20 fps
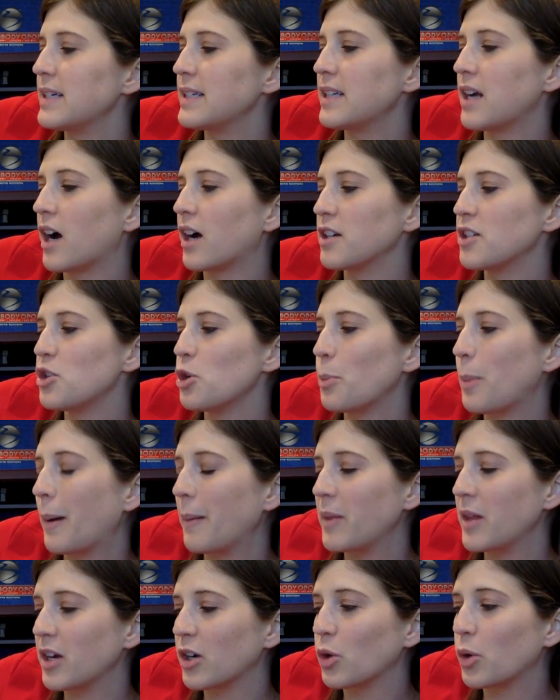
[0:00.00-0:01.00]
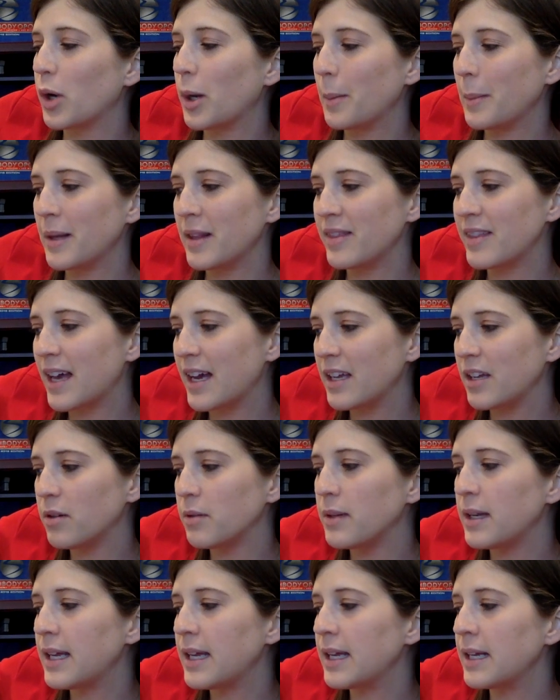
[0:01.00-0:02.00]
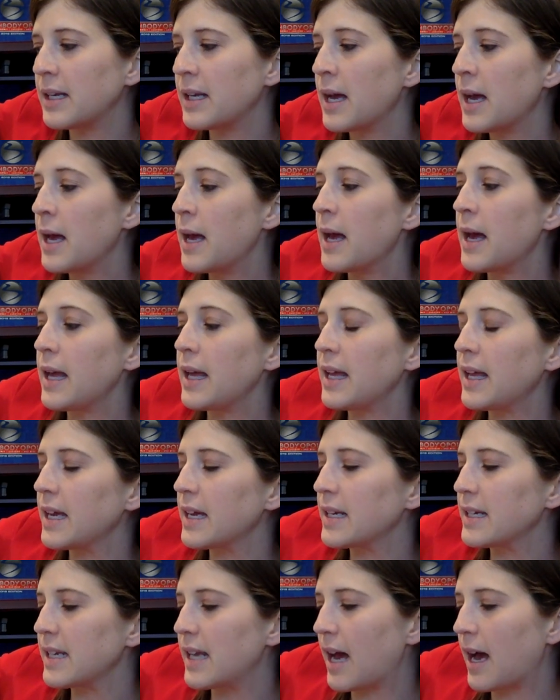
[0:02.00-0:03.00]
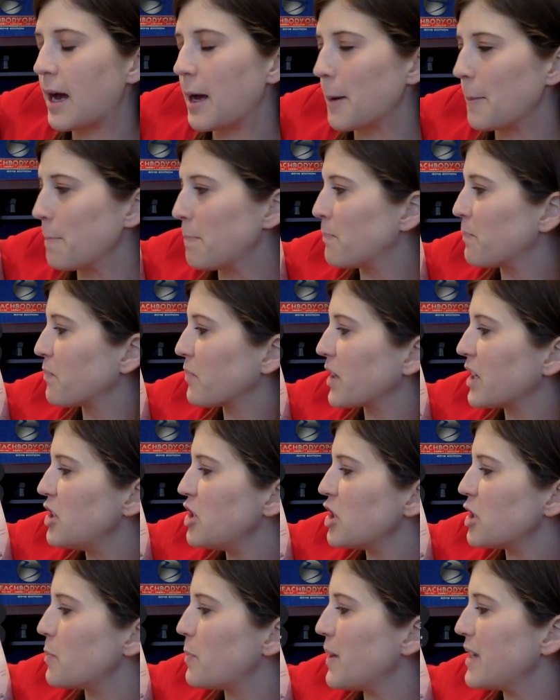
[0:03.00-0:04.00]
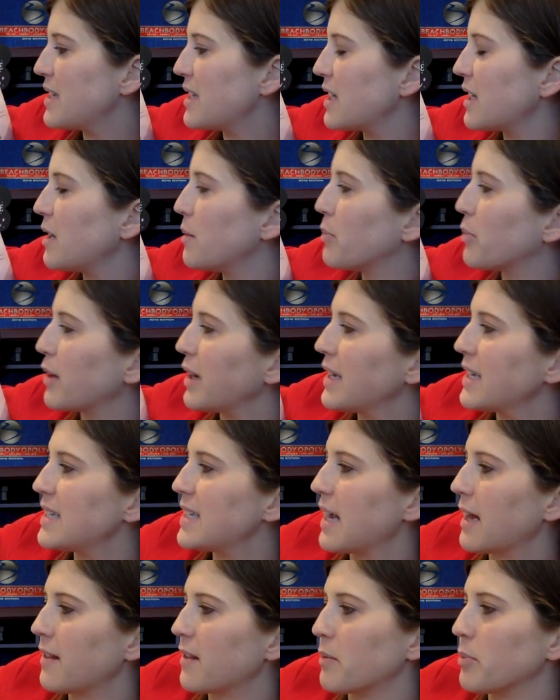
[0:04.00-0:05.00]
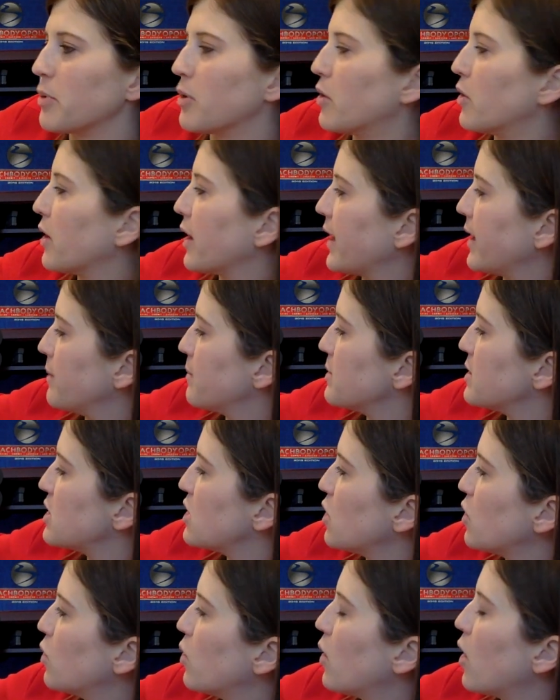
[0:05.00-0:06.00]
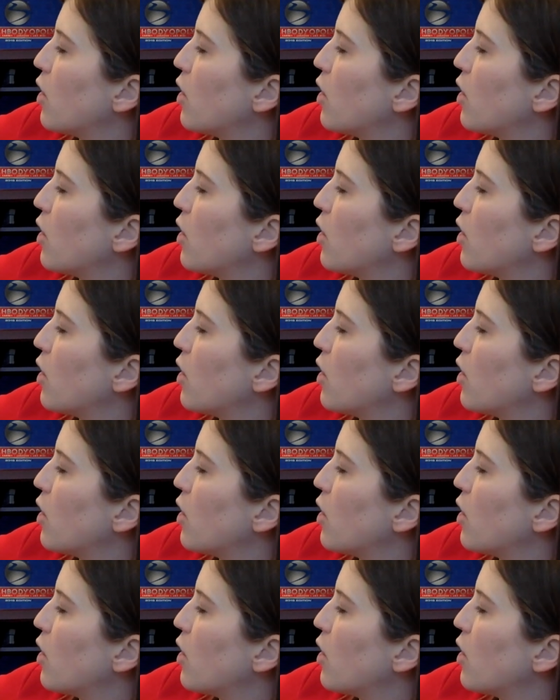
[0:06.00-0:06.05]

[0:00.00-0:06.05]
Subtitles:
It talks to you about the equipment that you need, and it just basically breaks down the program. So